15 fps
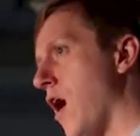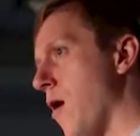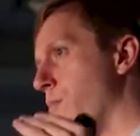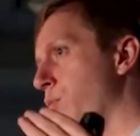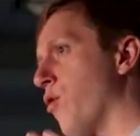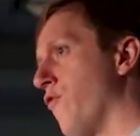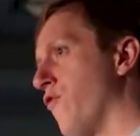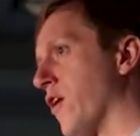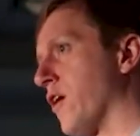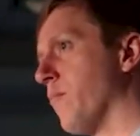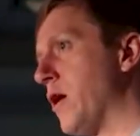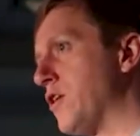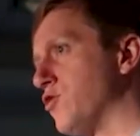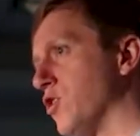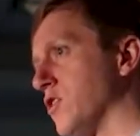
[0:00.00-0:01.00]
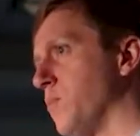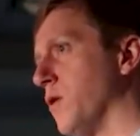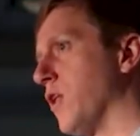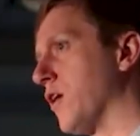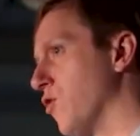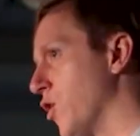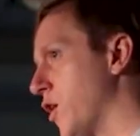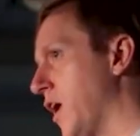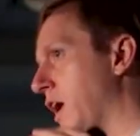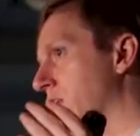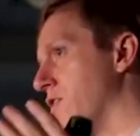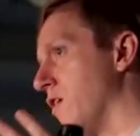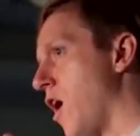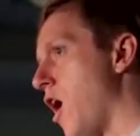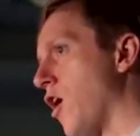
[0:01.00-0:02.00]
not perfect metrics, but like looking
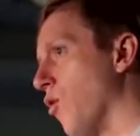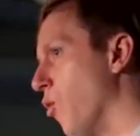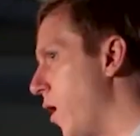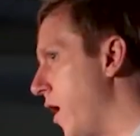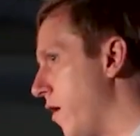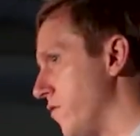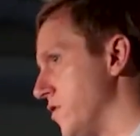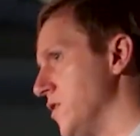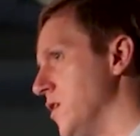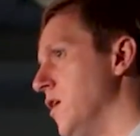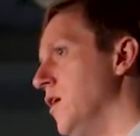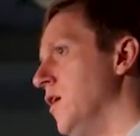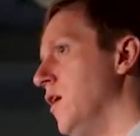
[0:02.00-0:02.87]
at the HODL waves